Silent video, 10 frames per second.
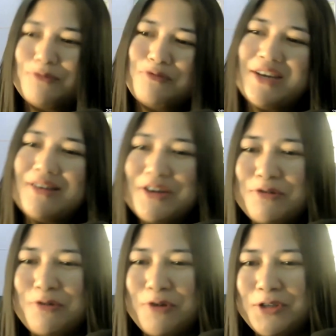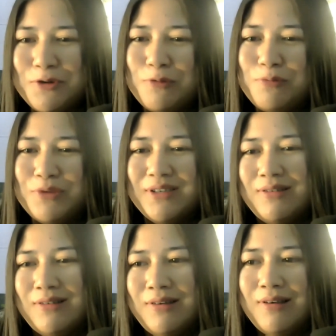When are you going to
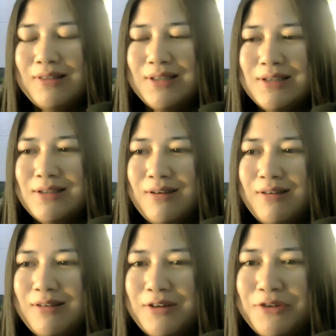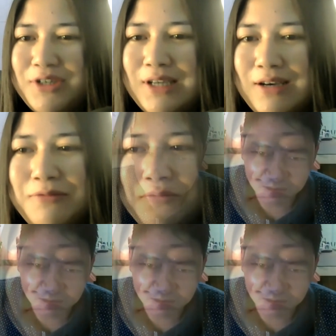open this arena?